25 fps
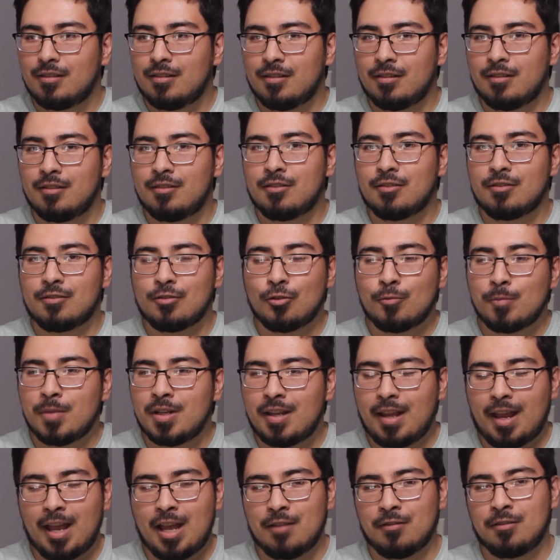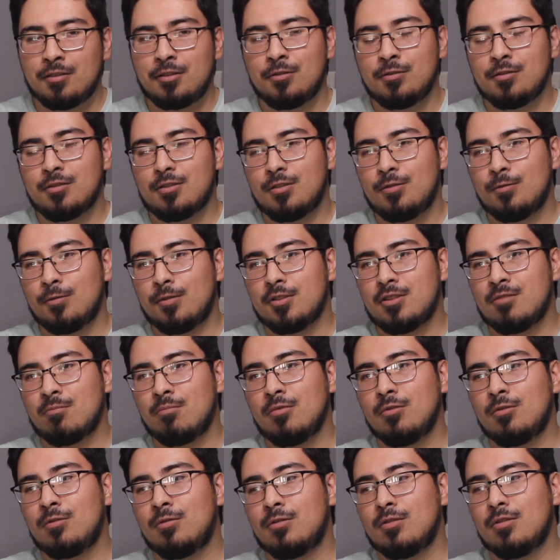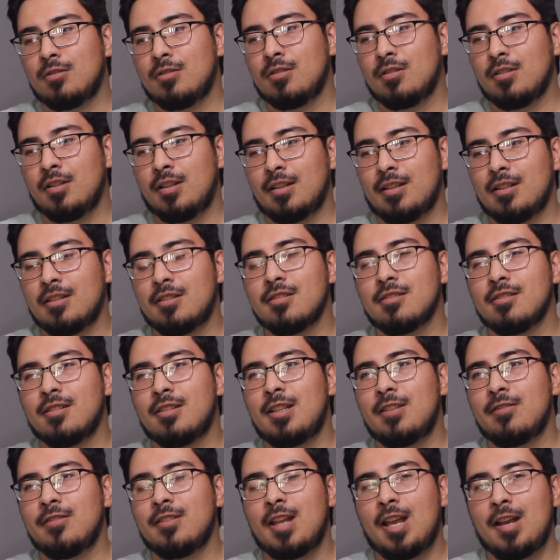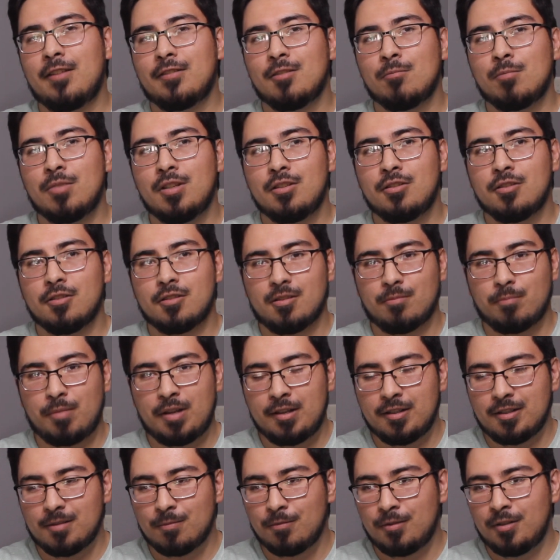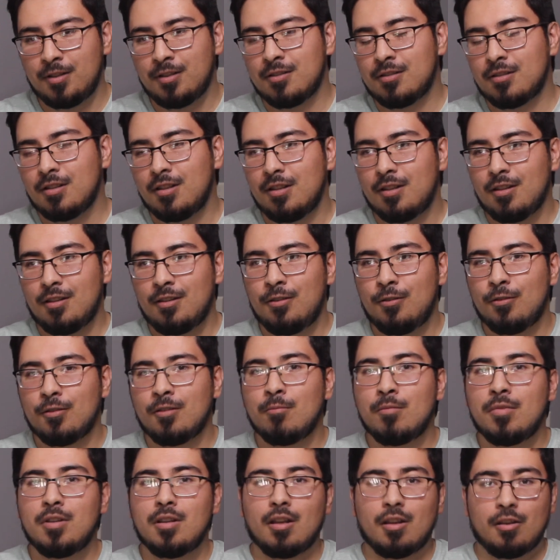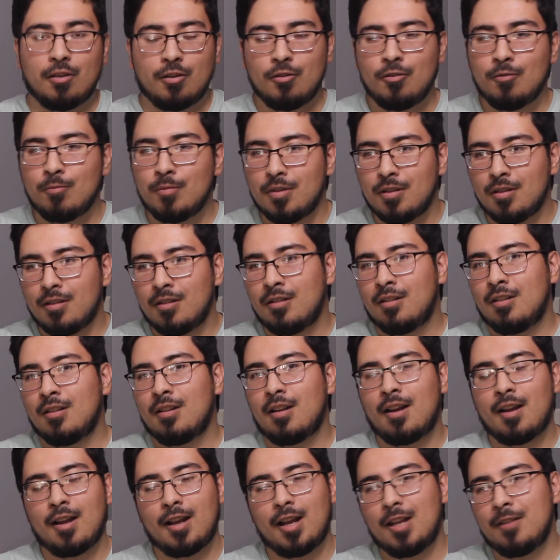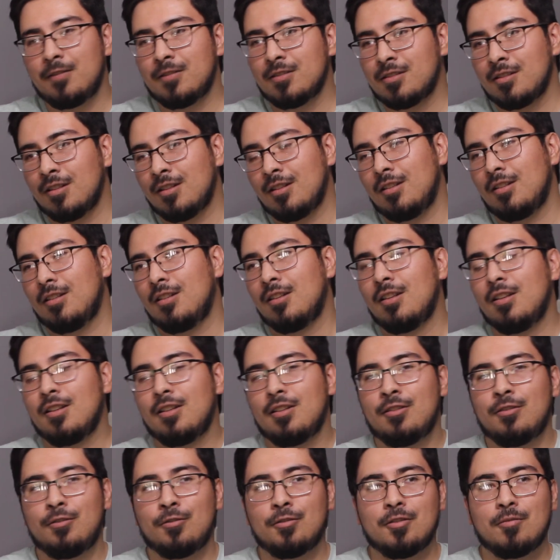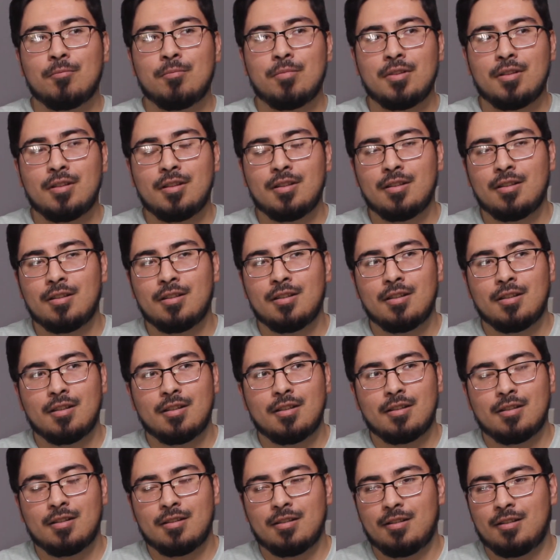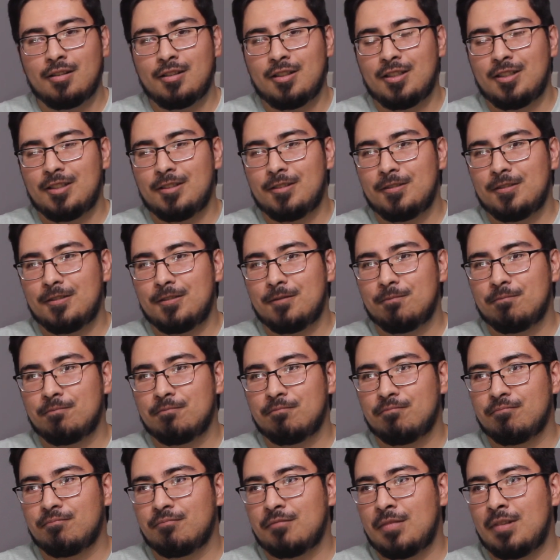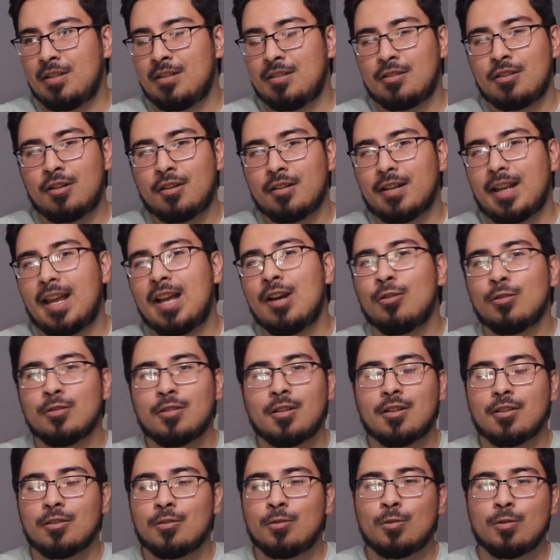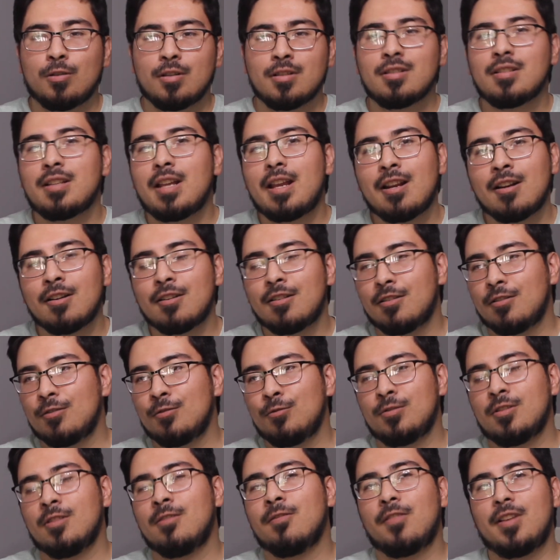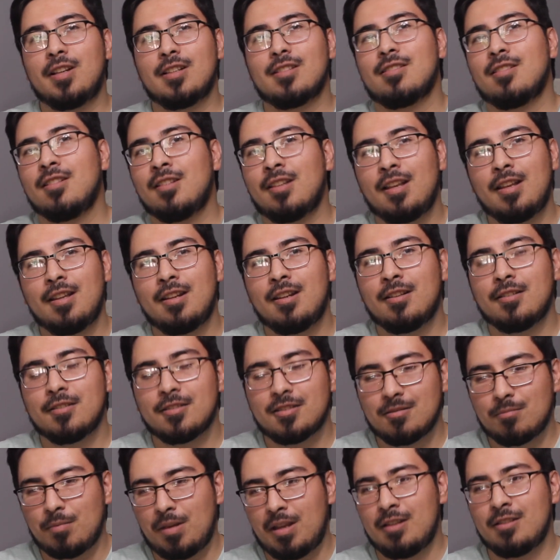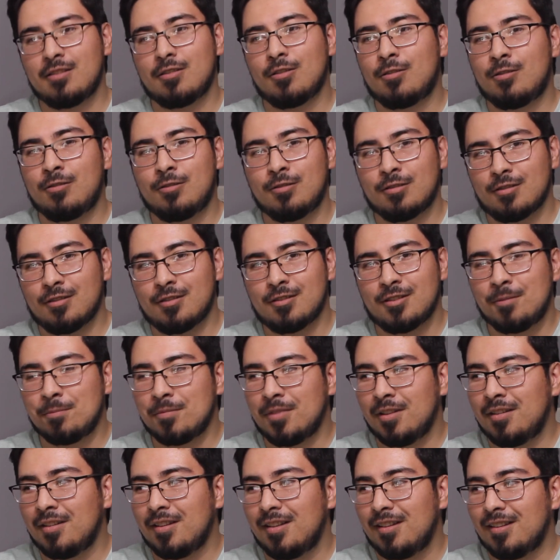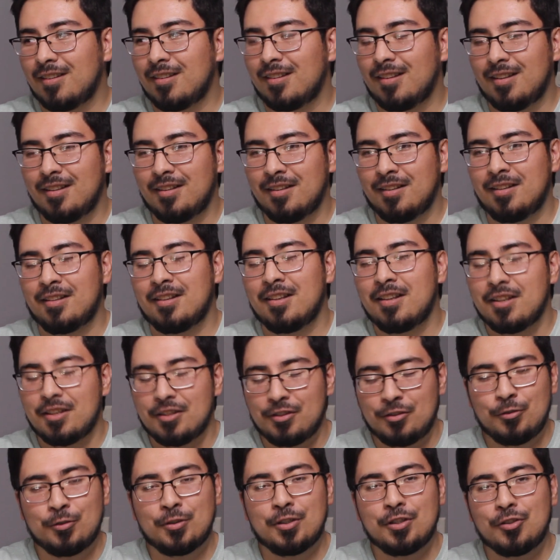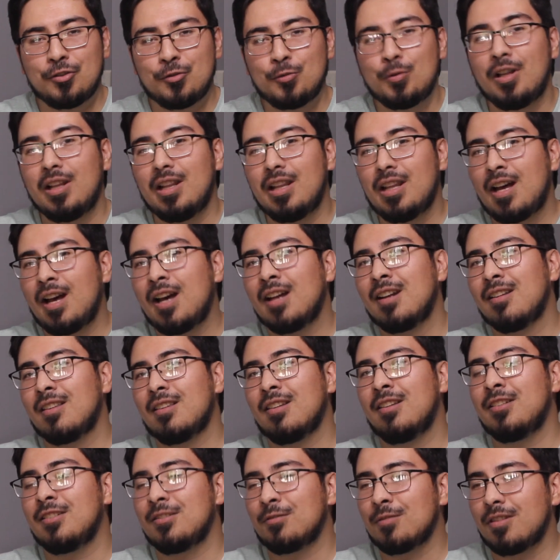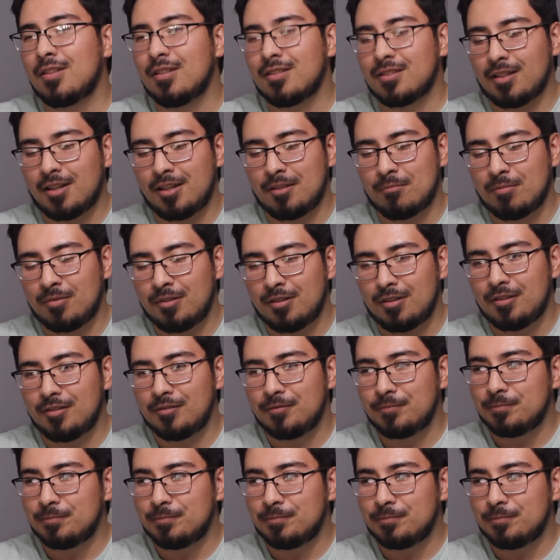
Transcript: There's so many avenues to explore. Like, it doesn't even have to be just Space Marines. You can be a human in a hive city. You could be a Dark Eldar Corsair who's investigating a Space Hulk or something like that. Like, you could do a lot of things with this IP.